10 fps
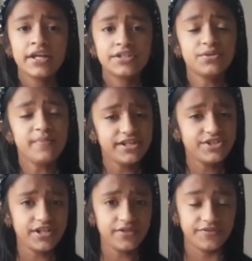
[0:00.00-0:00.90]
To
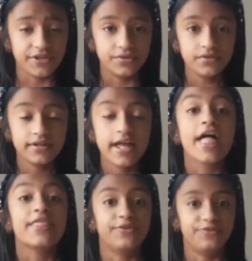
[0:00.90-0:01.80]
mention a few,
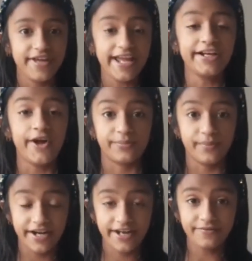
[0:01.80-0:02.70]
the week-long
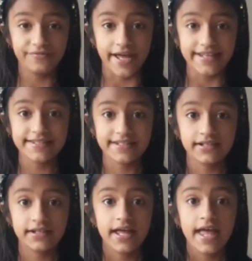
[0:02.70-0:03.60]
Marian Fest
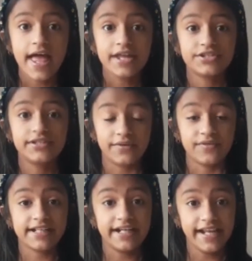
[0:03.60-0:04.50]
that
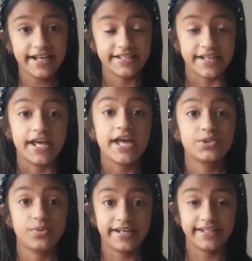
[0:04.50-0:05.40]
was conducted
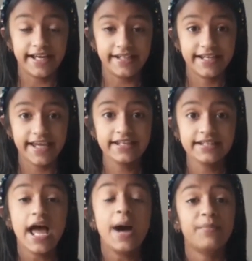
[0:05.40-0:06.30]
to inculcate
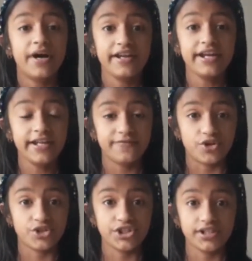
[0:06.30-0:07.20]
Marian
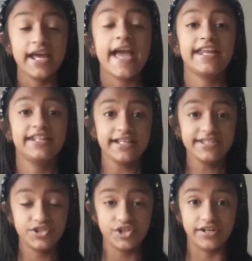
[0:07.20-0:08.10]
devotion in
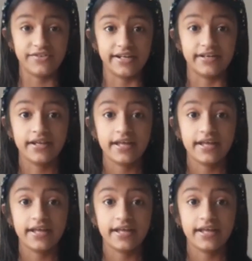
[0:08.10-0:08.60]
us children,